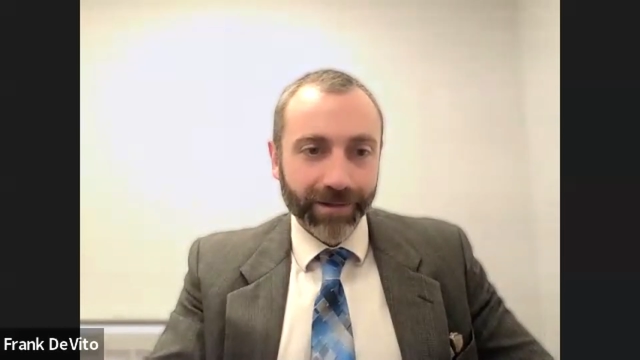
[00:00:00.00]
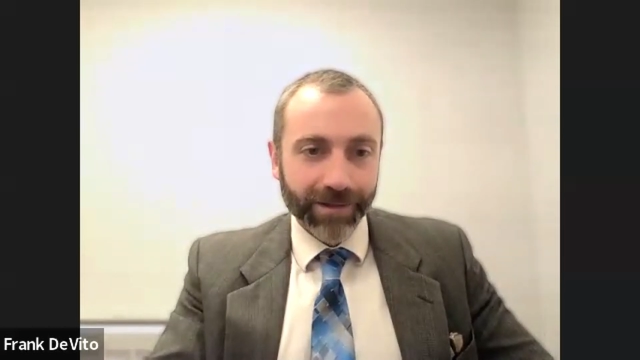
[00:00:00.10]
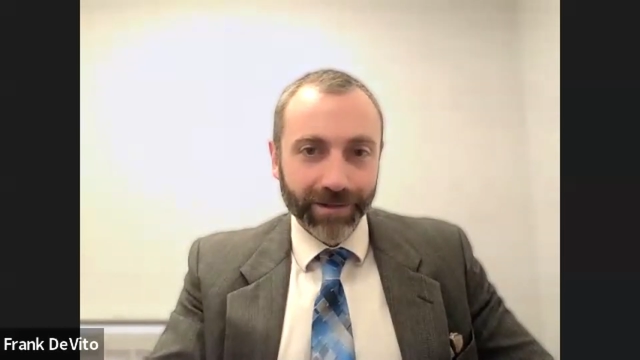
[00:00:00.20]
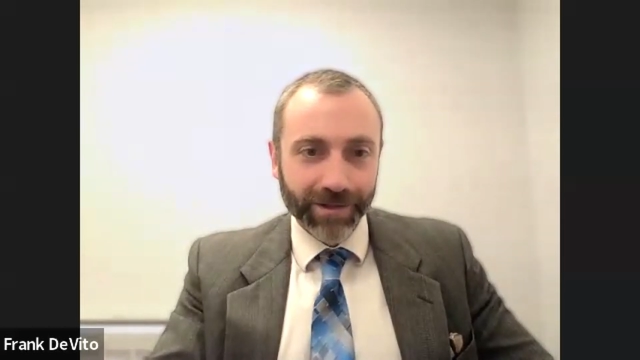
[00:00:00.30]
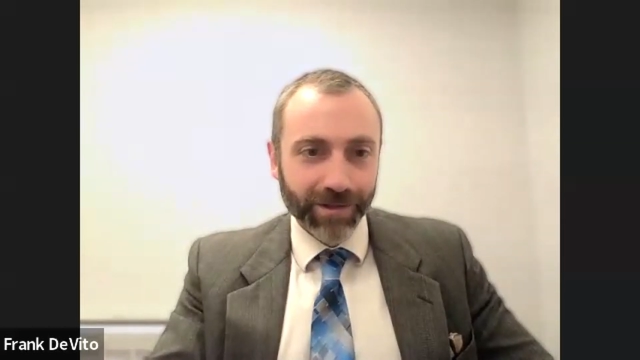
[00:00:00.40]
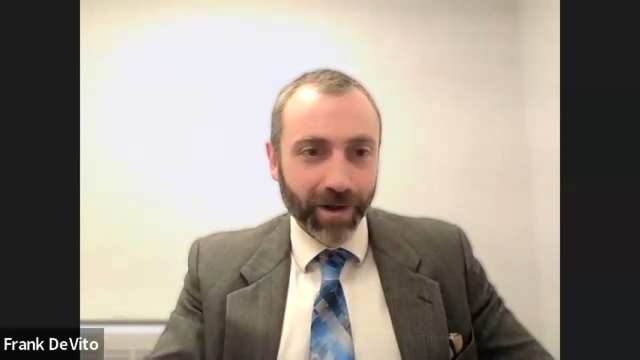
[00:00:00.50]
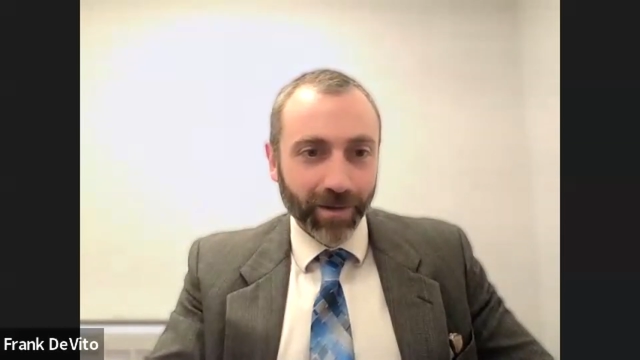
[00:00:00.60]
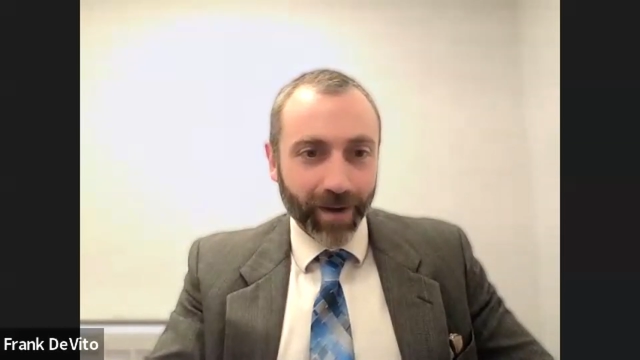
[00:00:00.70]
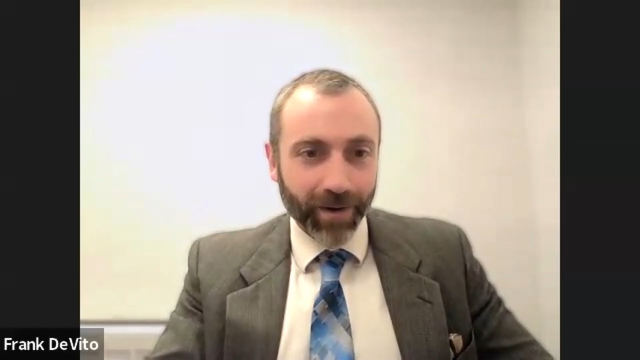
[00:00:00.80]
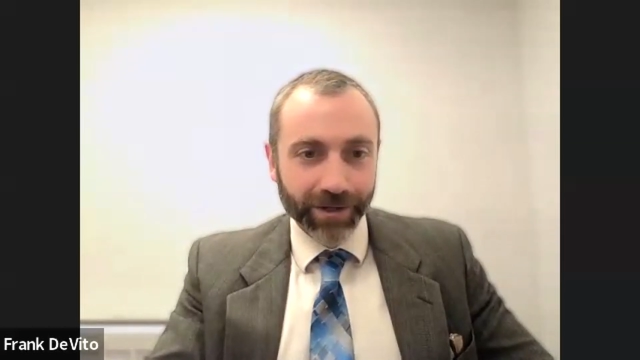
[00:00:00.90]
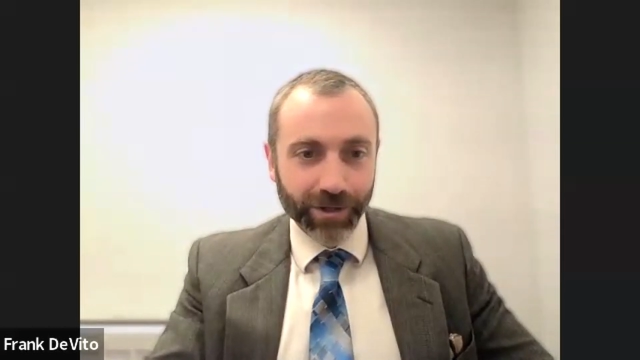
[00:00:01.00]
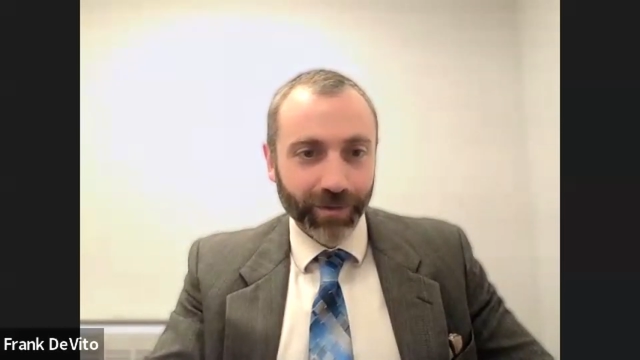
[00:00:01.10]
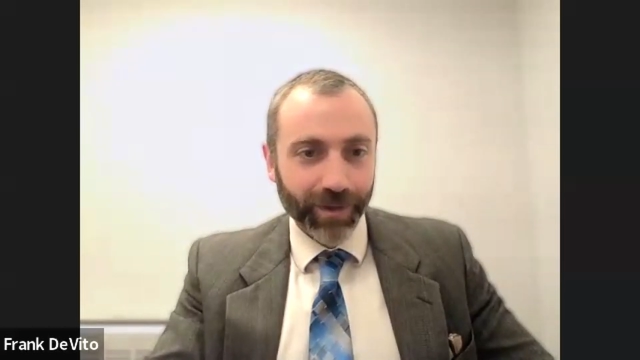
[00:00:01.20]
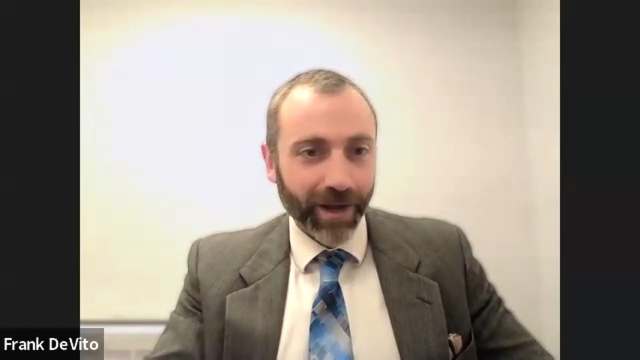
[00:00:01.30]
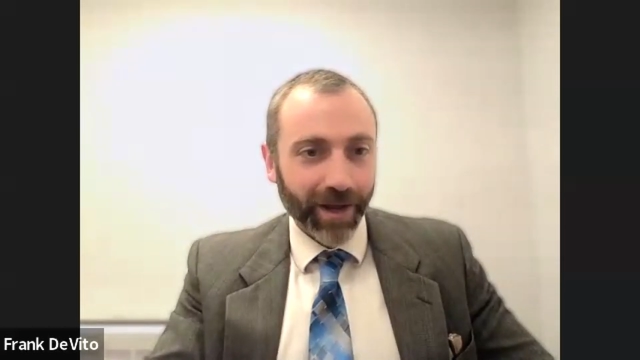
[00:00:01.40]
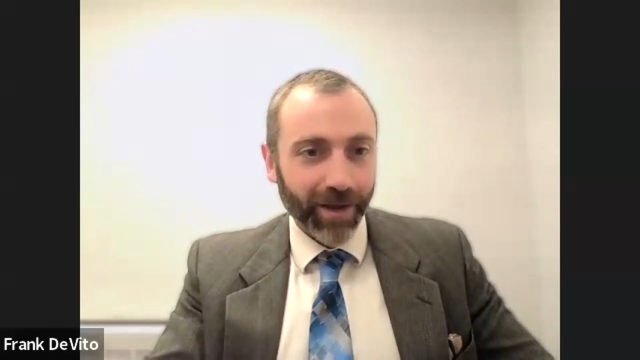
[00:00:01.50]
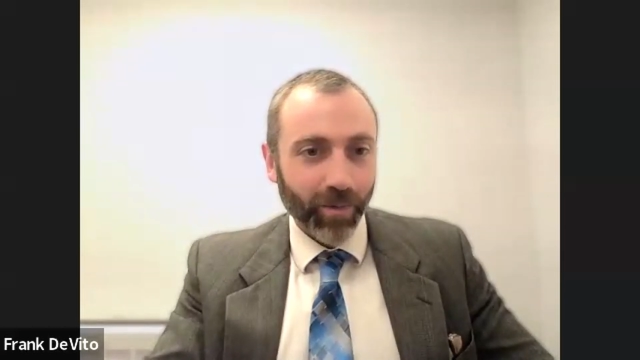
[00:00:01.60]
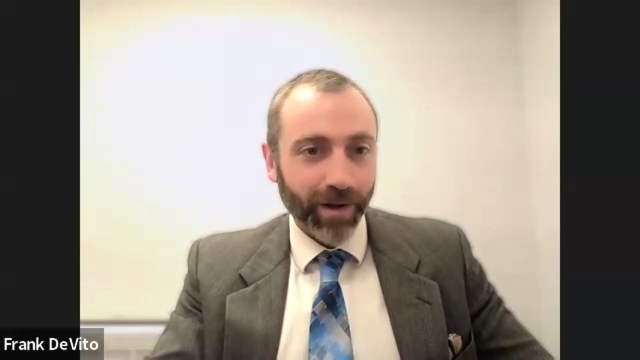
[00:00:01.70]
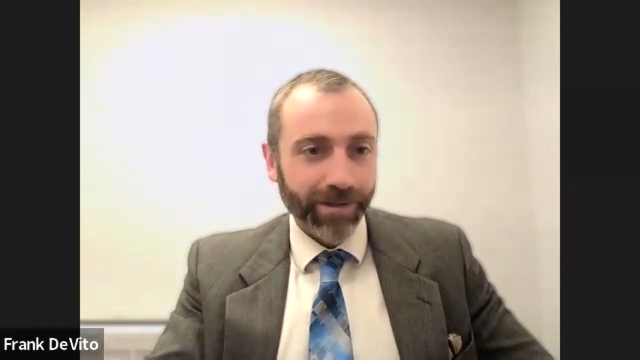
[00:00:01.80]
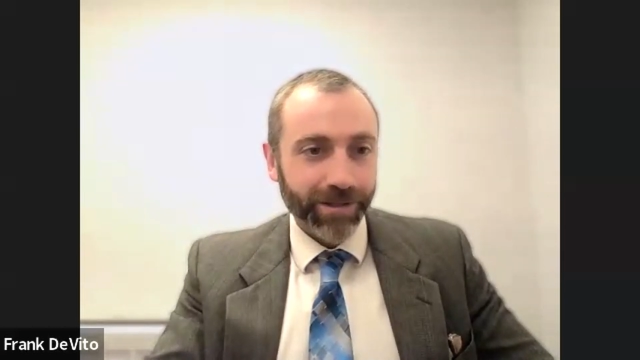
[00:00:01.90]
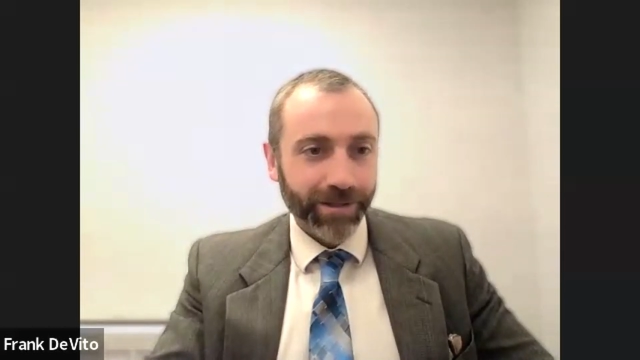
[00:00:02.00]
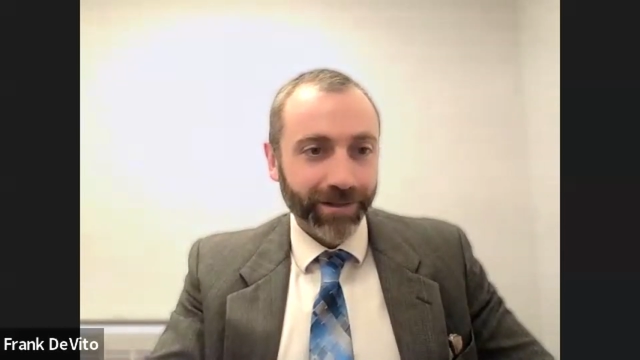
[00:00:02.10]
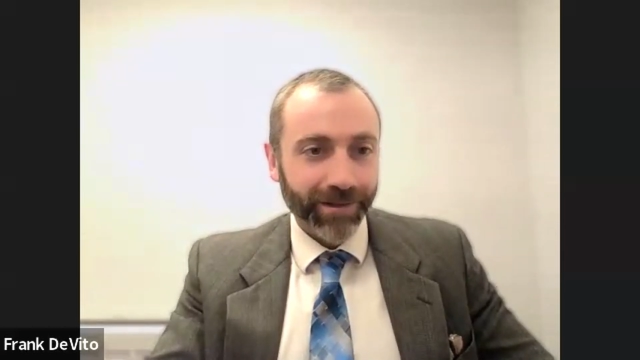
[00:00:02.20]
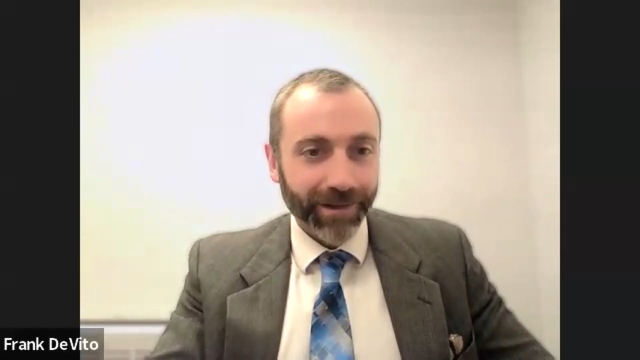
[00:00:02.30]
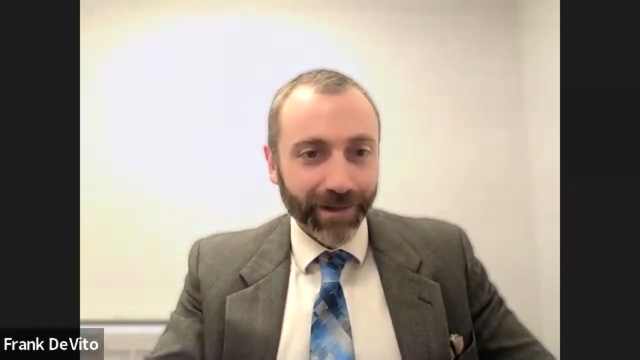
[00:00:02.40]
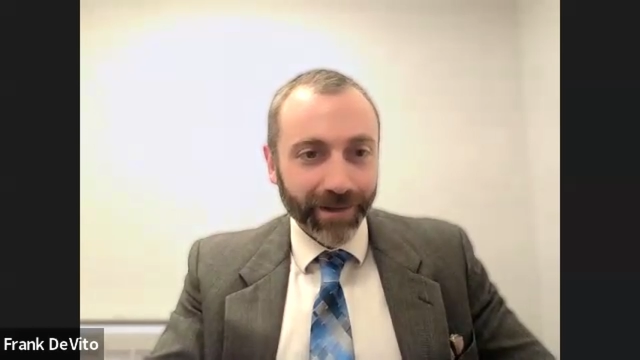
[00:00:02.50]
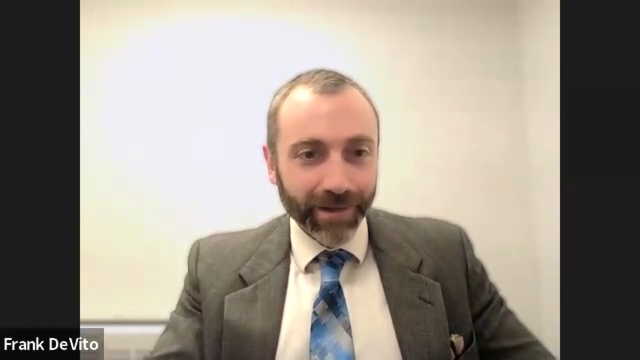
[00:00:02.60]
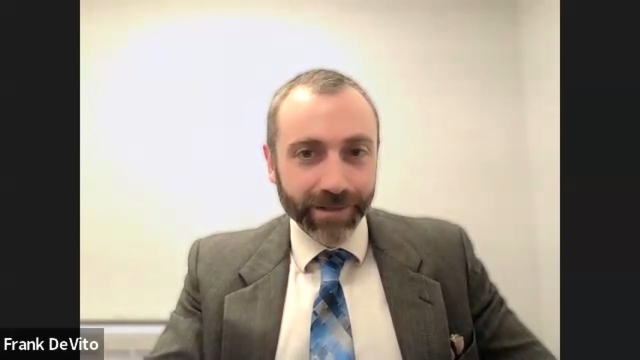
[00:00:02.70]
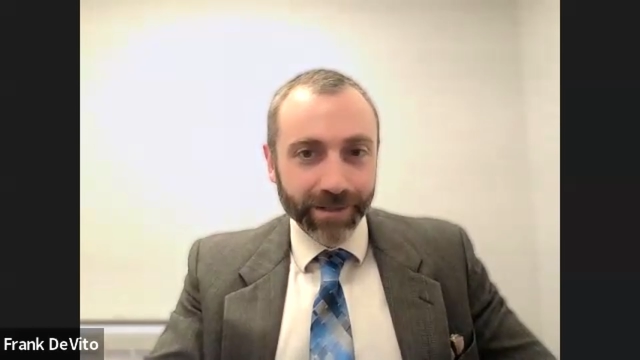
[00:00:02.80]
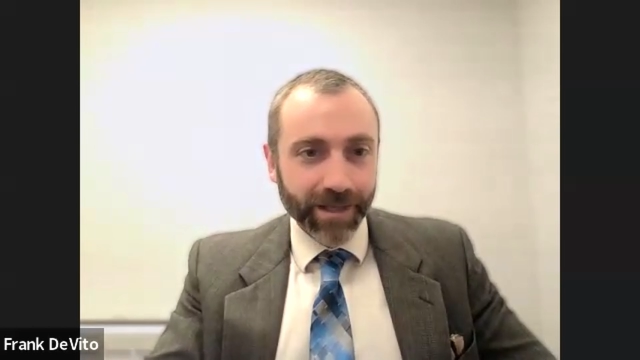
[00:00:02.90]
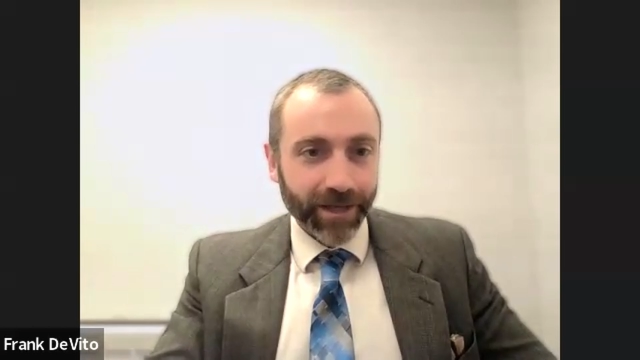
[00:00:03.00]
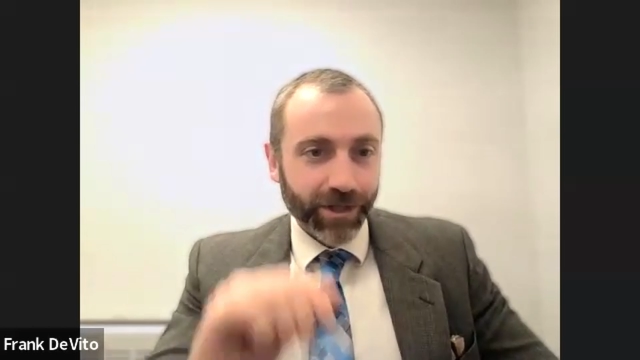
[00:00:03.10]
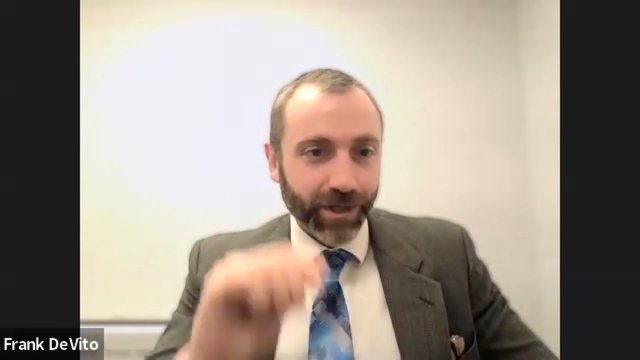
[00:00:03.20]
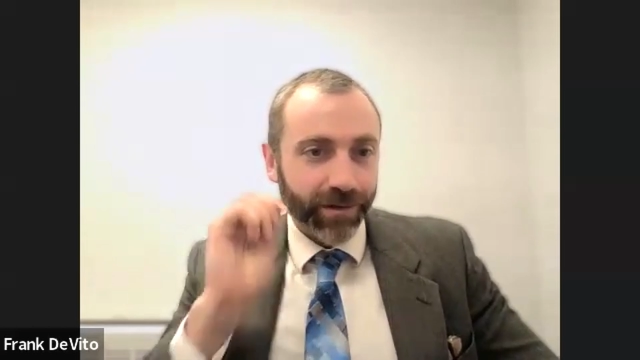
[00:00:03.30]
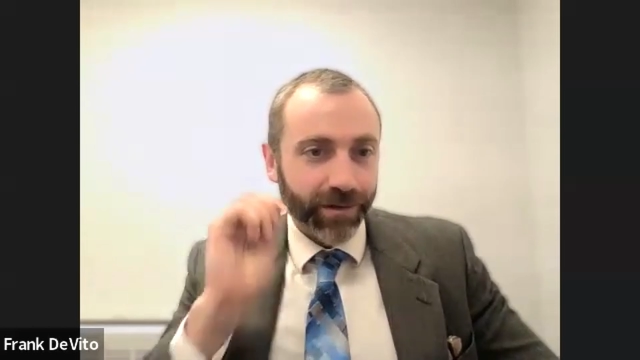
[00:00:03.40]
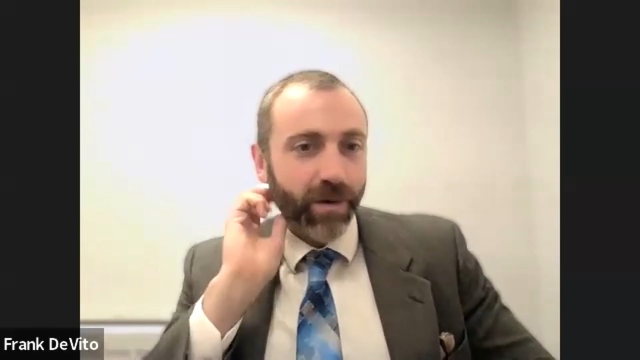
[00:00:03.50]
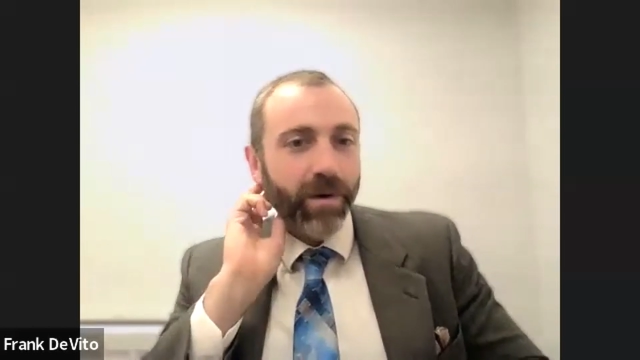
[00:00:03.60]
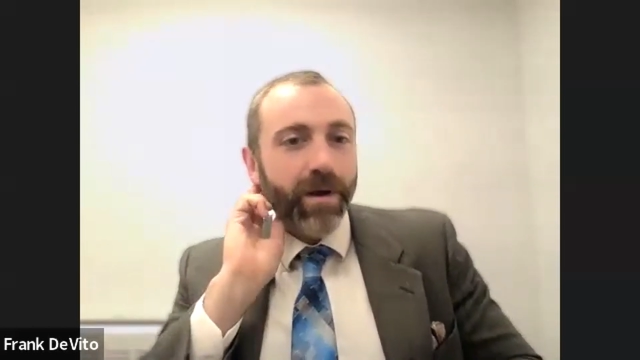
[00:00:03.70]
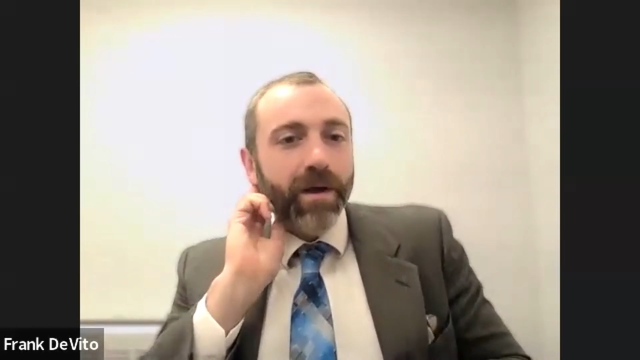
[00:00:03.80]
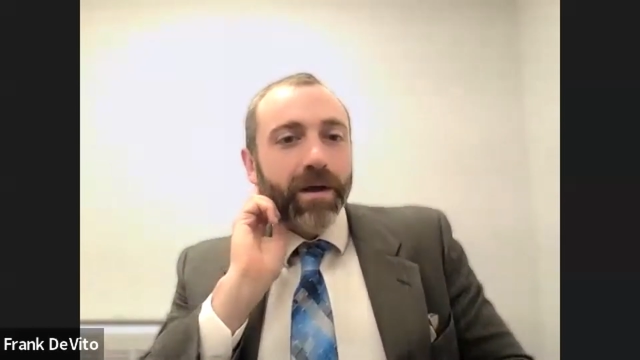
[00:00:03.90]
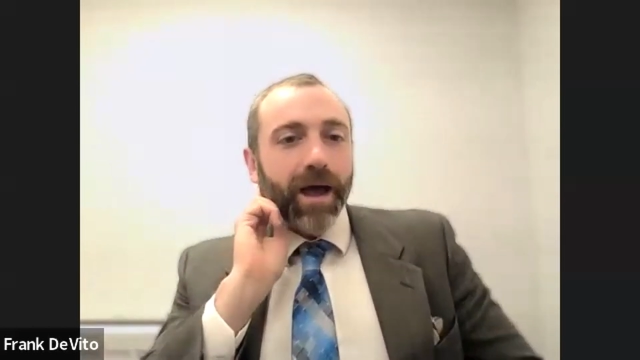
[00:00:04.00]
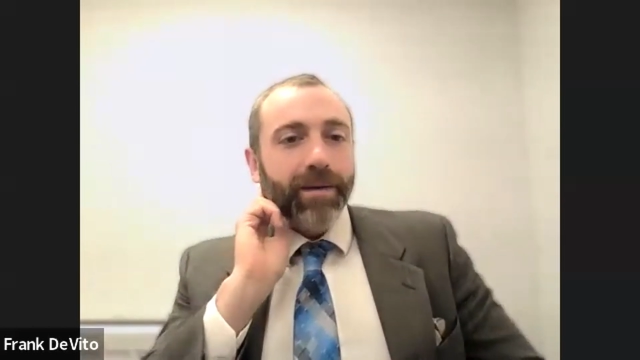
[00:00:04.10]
to talk about an issue that I want to touch here. So, I